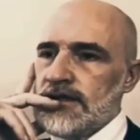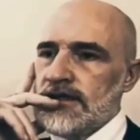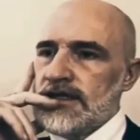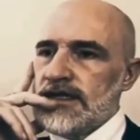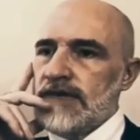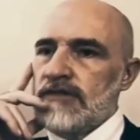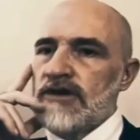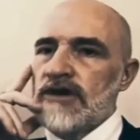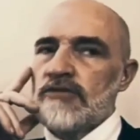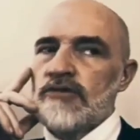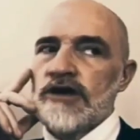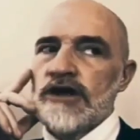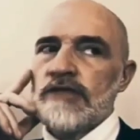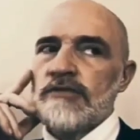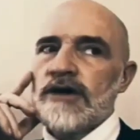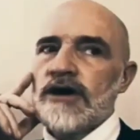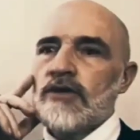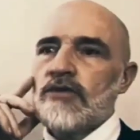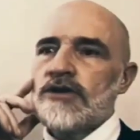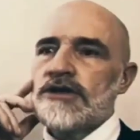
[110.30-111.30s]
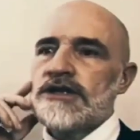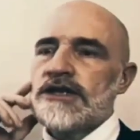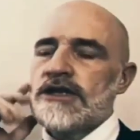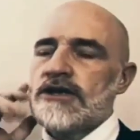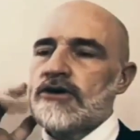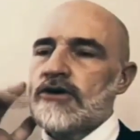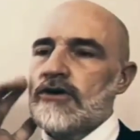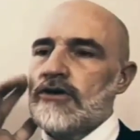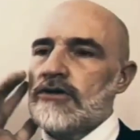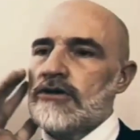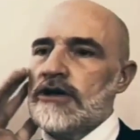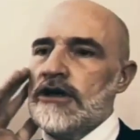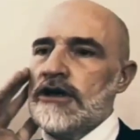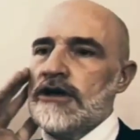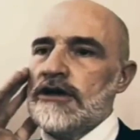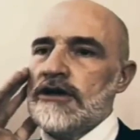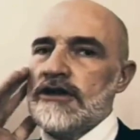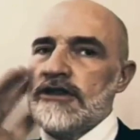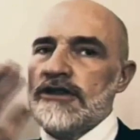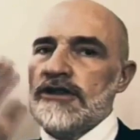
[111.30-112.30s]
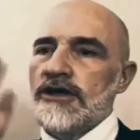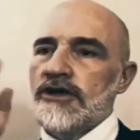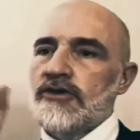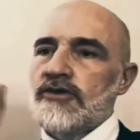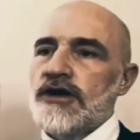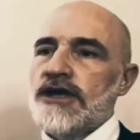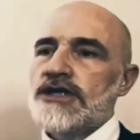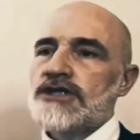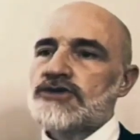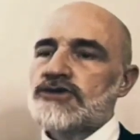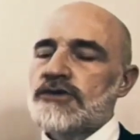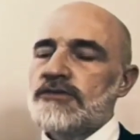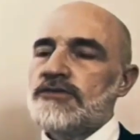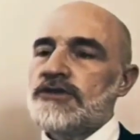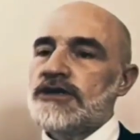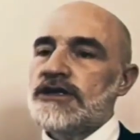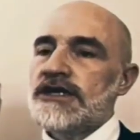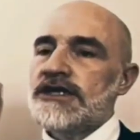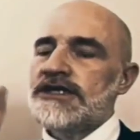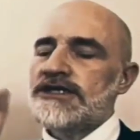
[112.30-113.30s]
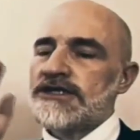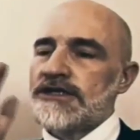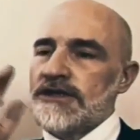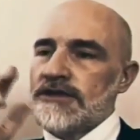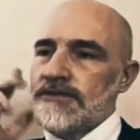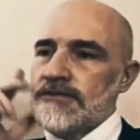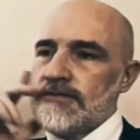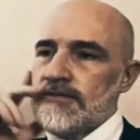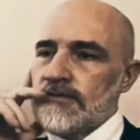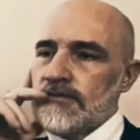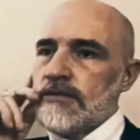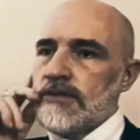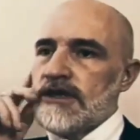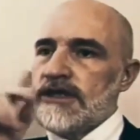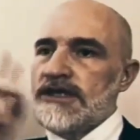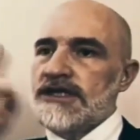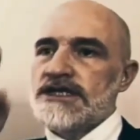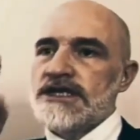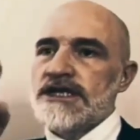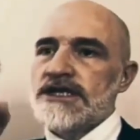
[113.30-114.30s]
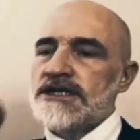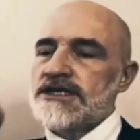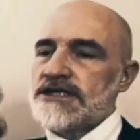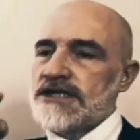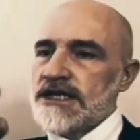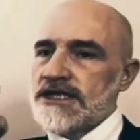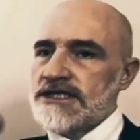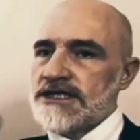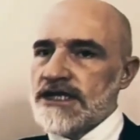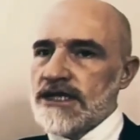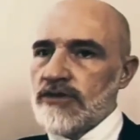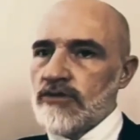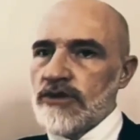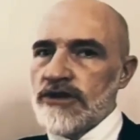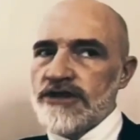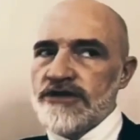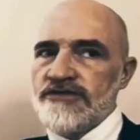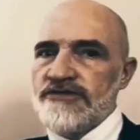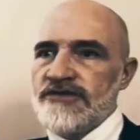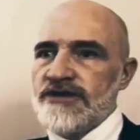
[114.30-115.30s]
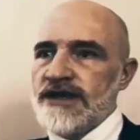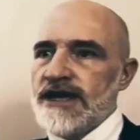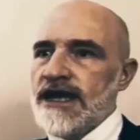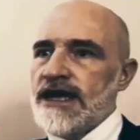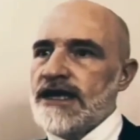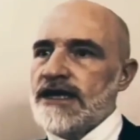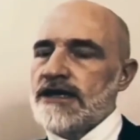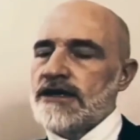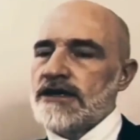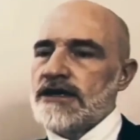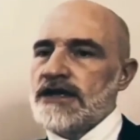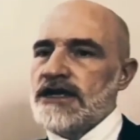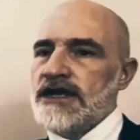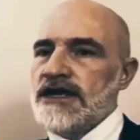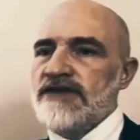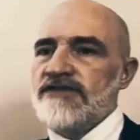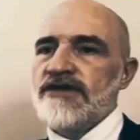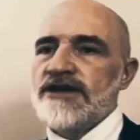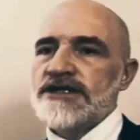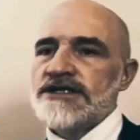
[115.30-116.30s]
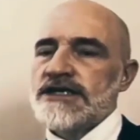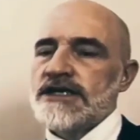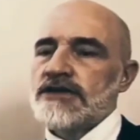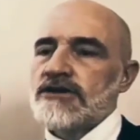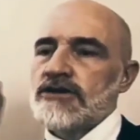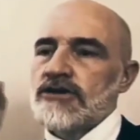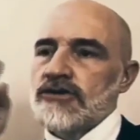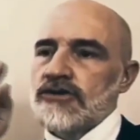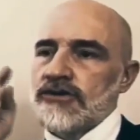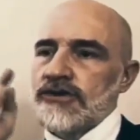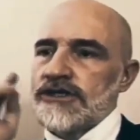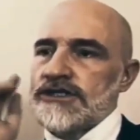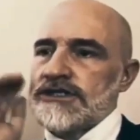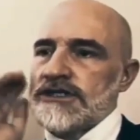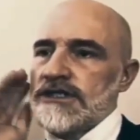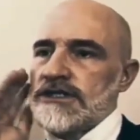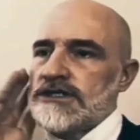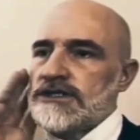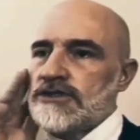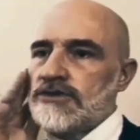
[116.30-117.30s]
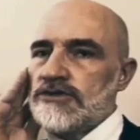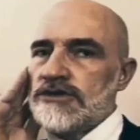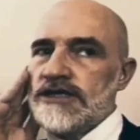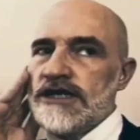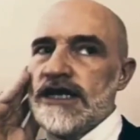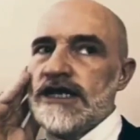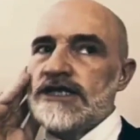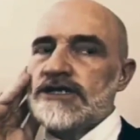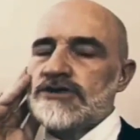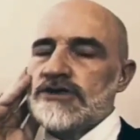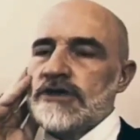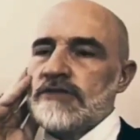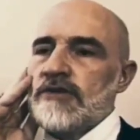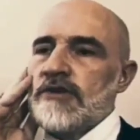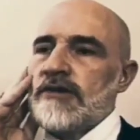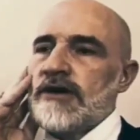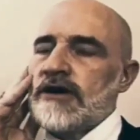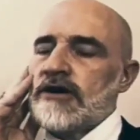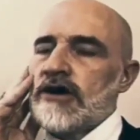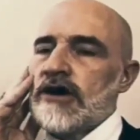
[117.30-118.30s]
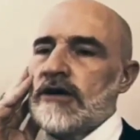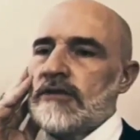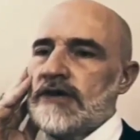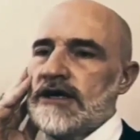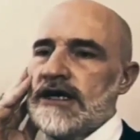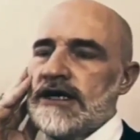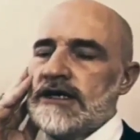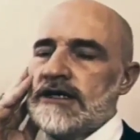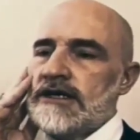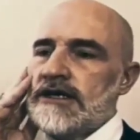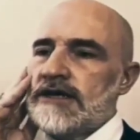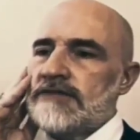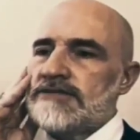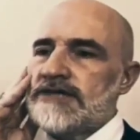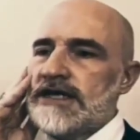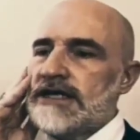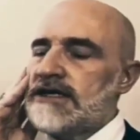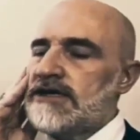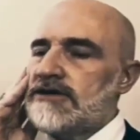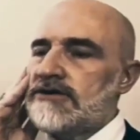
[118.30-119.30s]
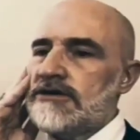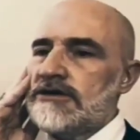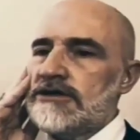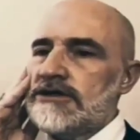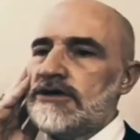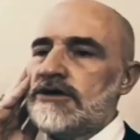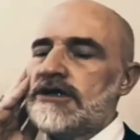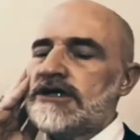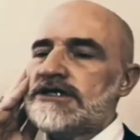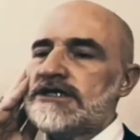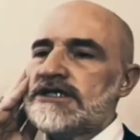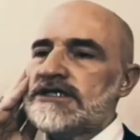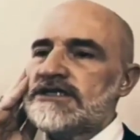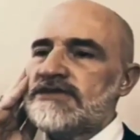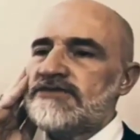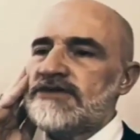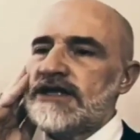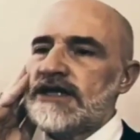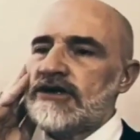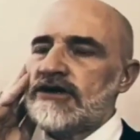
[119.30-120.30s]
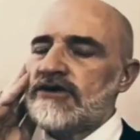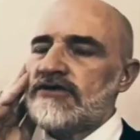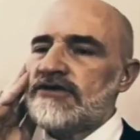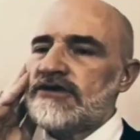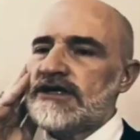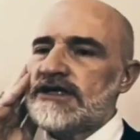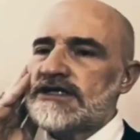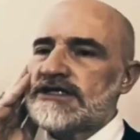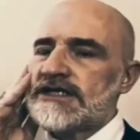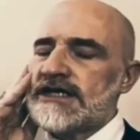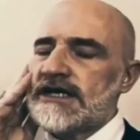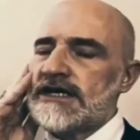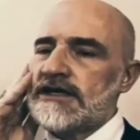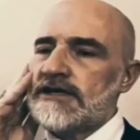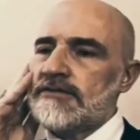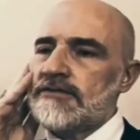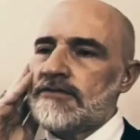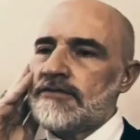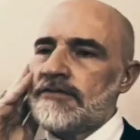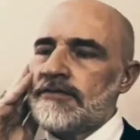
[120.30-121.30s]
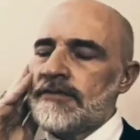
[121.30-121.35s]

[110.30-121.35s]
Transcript: They want to bring about what they call the Great Tribulation. And this intersects then with the fanatic evangelical Christians who daydream about Armageddon. I'm telling you, the lunatics have taken over the asylum.